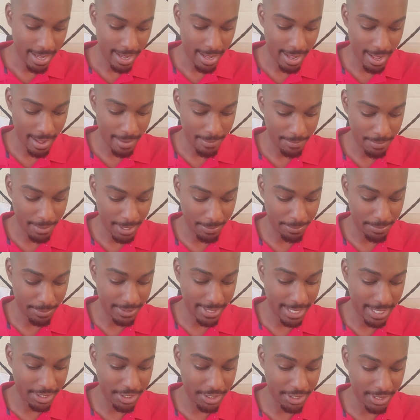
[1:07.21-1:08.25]
But
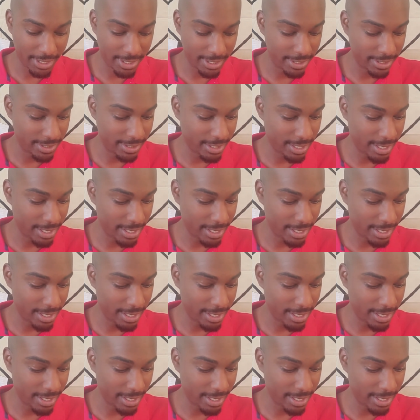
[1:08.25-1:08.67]
protection is